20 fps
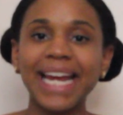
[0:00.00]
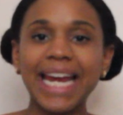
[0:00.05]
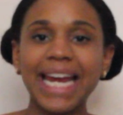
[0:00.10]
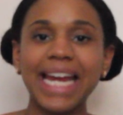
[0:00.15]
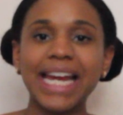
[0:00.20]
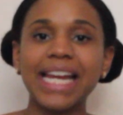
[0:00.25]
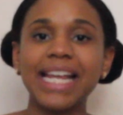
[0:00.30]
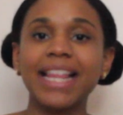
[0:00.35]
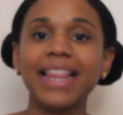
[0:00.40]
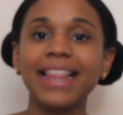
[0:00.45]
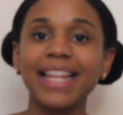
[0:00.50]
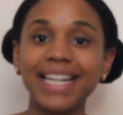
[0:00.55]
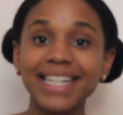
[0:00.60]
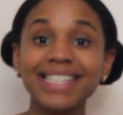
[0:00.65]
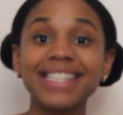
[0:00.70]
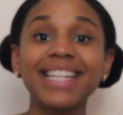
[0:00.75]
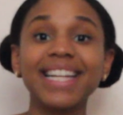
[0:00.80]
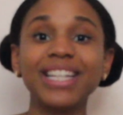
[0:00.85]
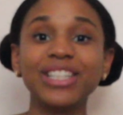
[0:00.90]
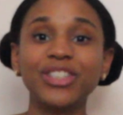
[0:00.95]
a
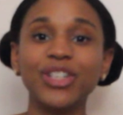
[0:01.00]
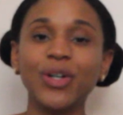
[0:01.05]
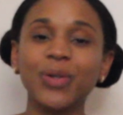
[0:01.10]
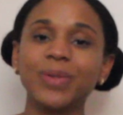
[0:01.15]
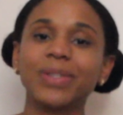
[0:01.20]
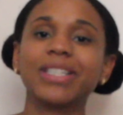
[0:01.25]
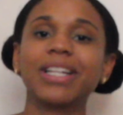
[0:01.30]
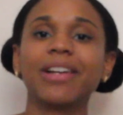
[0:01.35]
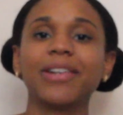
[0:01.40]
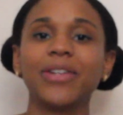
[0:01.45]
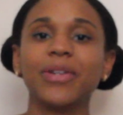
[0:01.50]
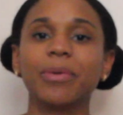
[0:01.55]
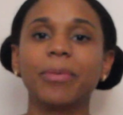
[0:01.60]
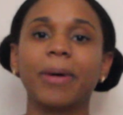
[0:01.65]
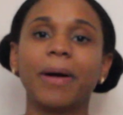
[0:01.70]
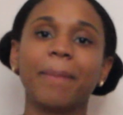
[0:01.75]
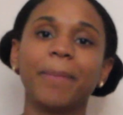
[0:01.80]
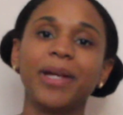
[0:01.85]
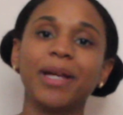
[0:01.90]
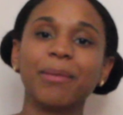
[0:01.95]
things they don't tell you
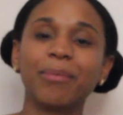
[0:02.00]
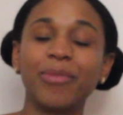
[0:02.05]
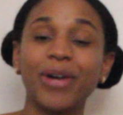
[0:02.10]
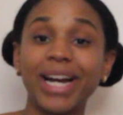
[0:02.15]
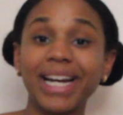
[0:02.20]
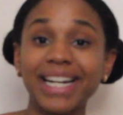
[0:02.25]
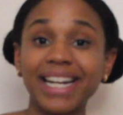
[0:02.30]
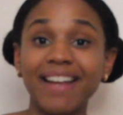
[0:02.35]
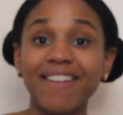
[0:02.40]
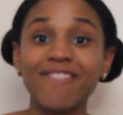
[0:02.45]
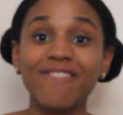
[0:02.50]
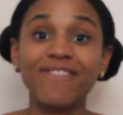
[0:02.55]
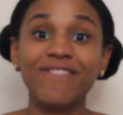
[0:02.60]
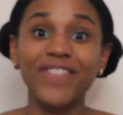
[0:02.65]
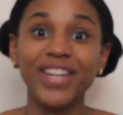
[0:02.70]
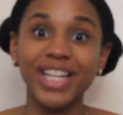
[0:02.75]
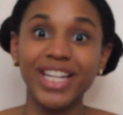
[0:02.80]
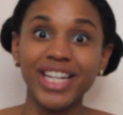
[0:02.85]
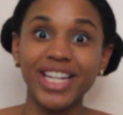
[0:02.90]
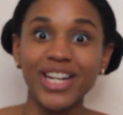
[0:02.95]
about being pregnant
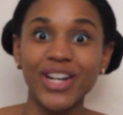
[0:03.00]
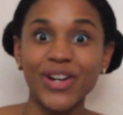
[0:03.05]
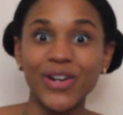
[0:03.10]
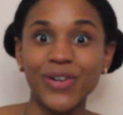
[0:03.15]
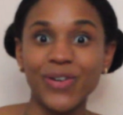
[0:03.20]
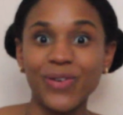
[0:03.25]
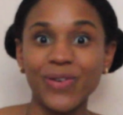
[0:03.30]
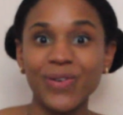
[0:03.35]
video.